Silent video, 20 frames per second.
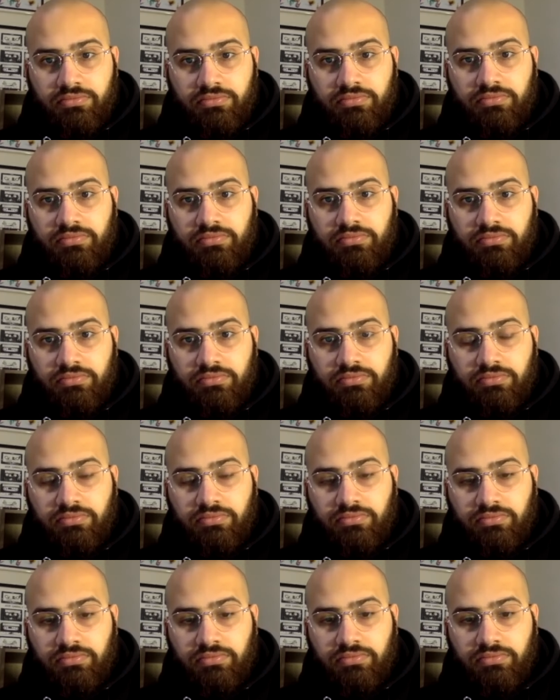
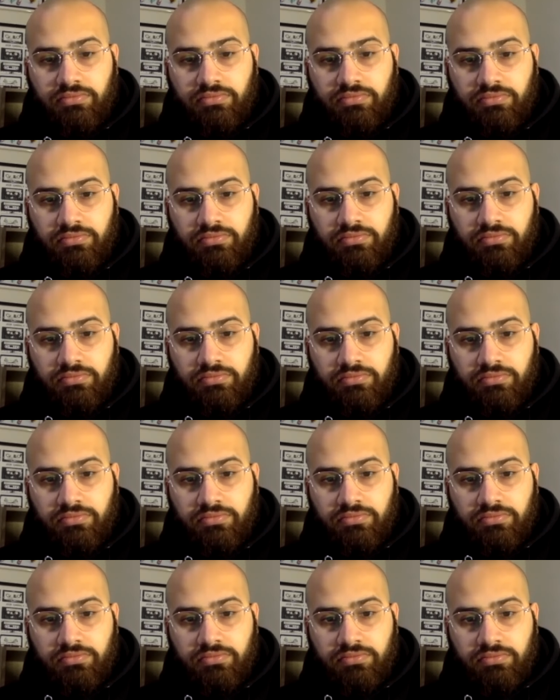
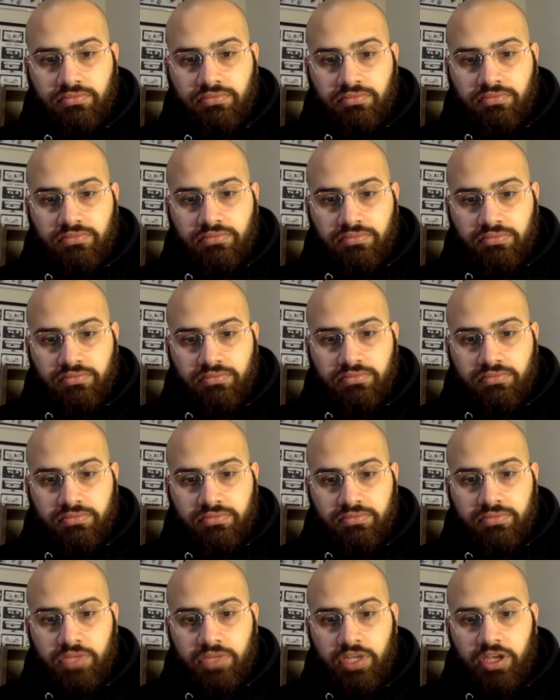
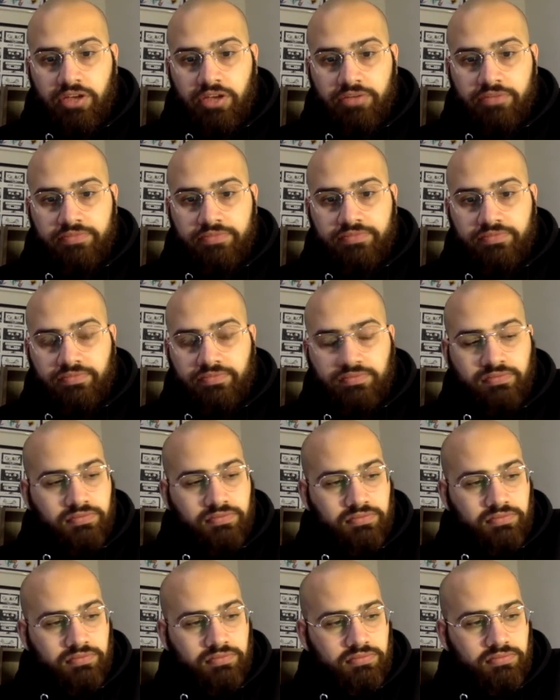
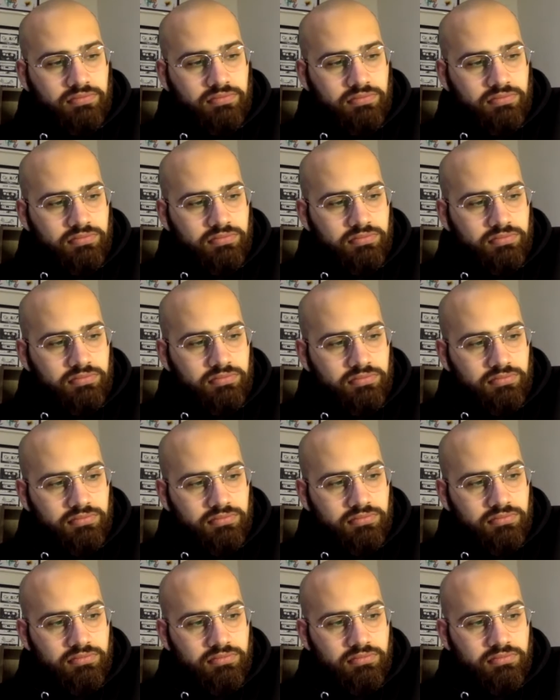
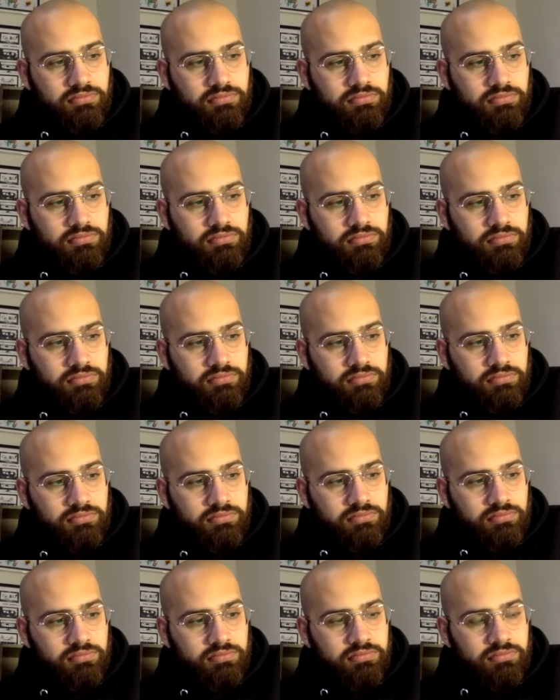
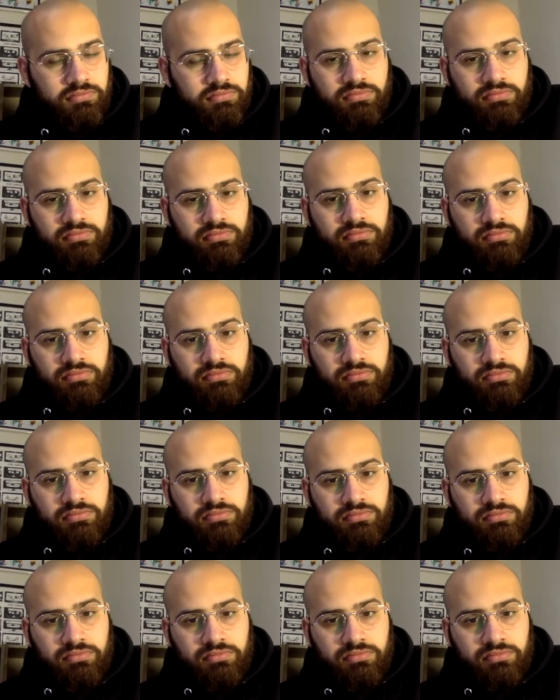
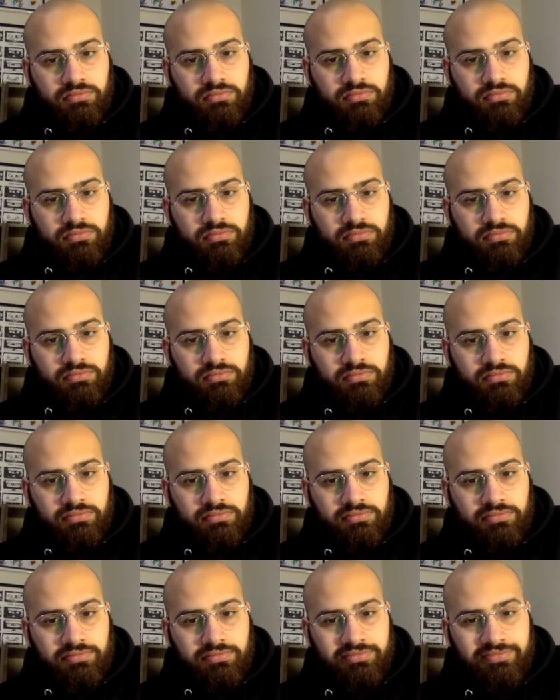(silent)